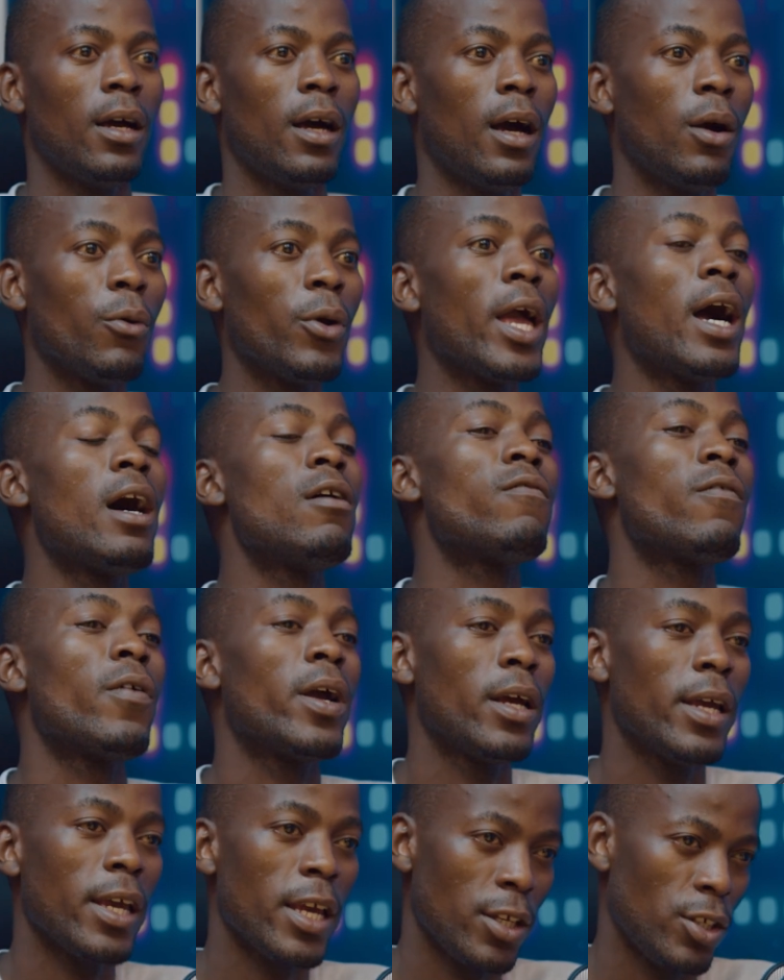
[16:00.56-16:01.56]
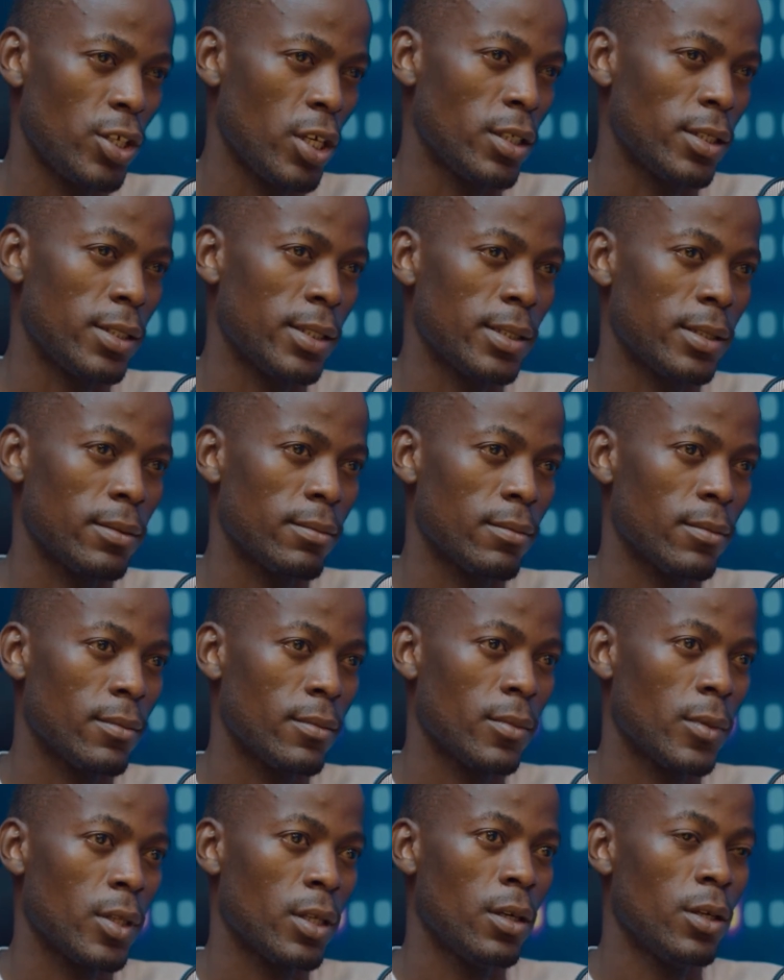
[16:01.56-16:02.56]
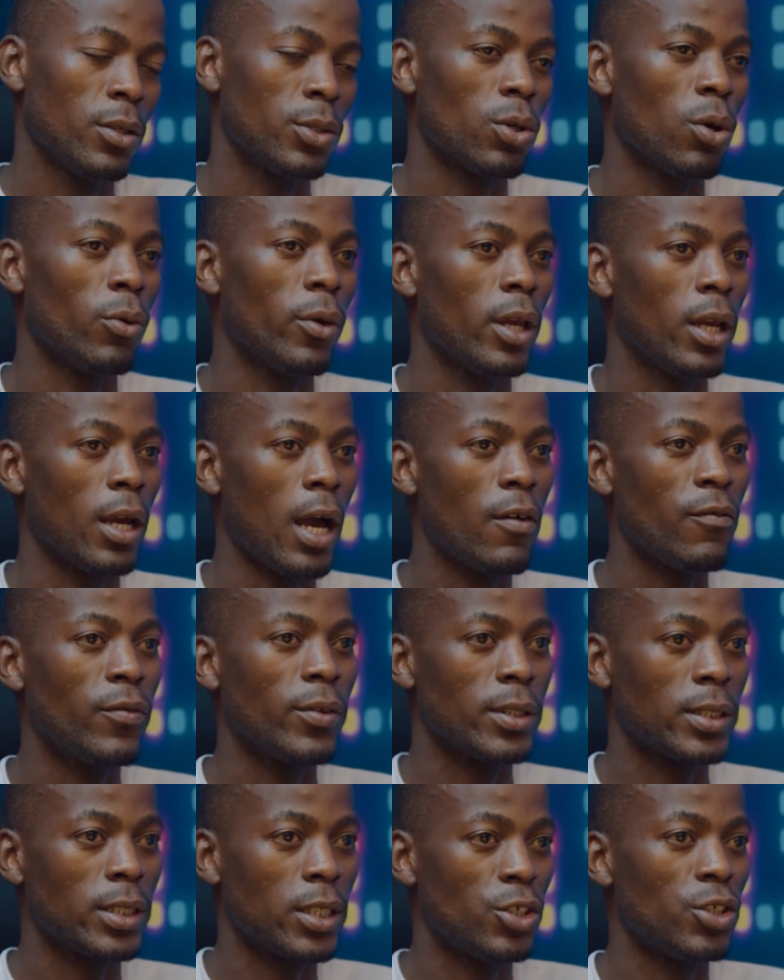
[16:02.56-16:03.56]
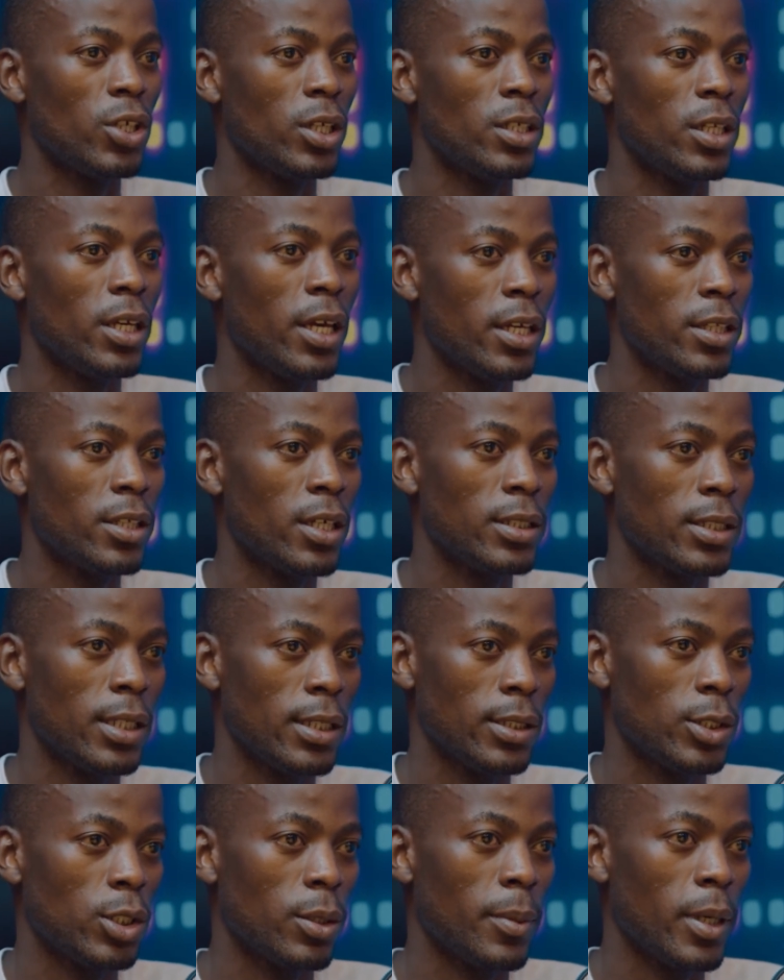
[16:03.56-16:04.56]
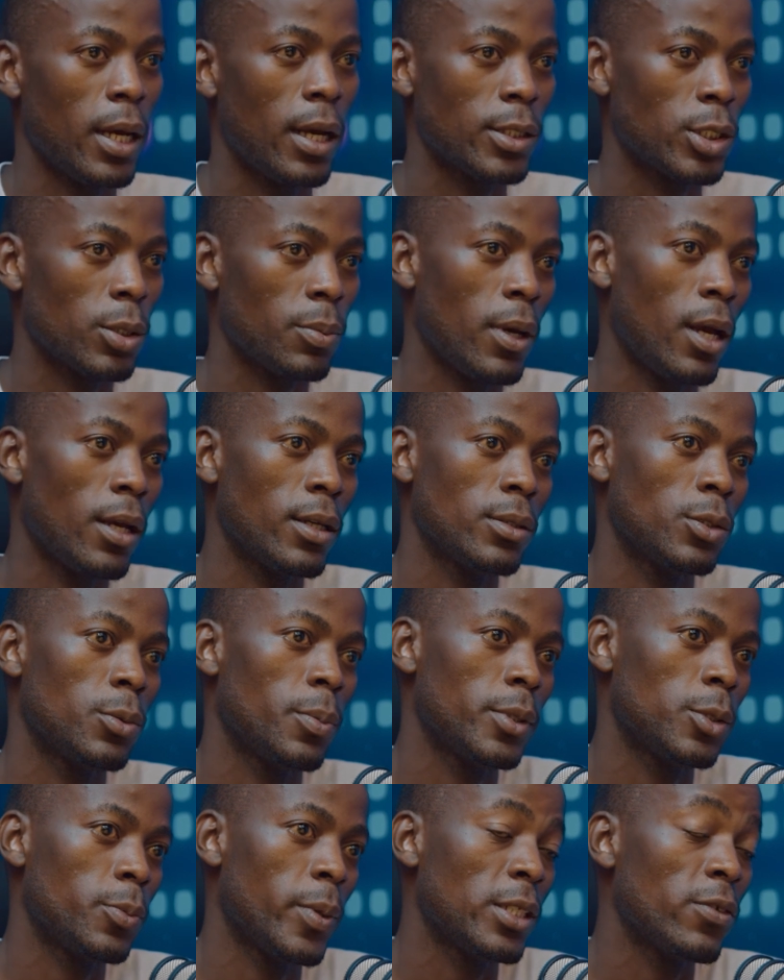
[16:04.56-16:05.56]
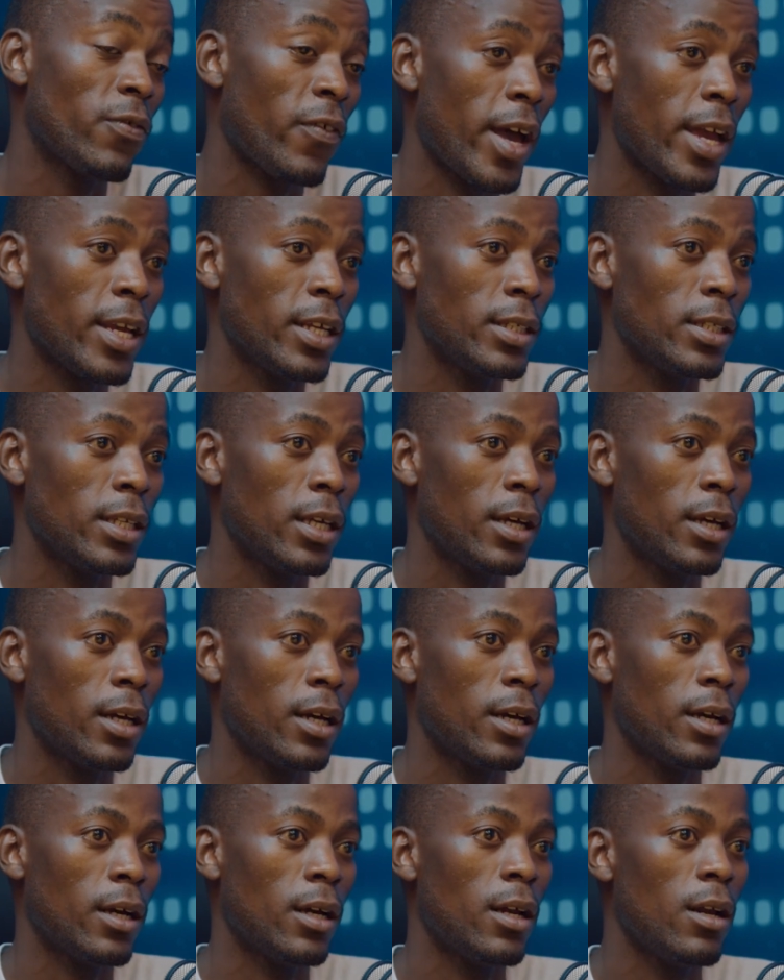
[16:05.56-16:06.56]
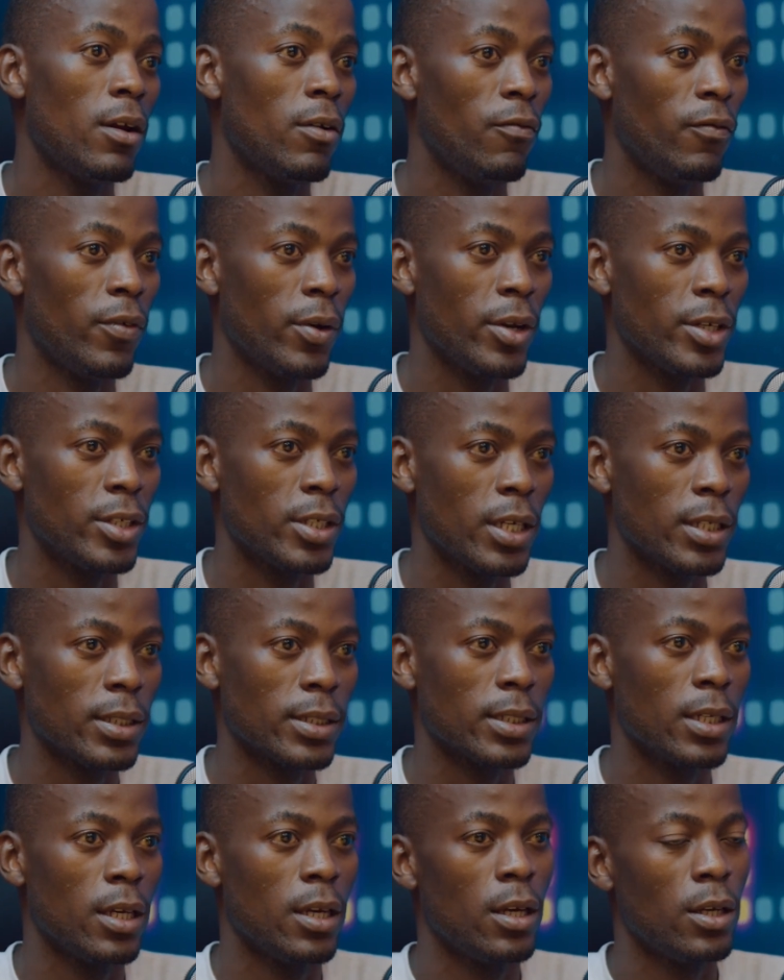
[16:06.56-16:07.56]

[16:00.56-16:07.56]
we have agents. So we have stationed agents in specified villages.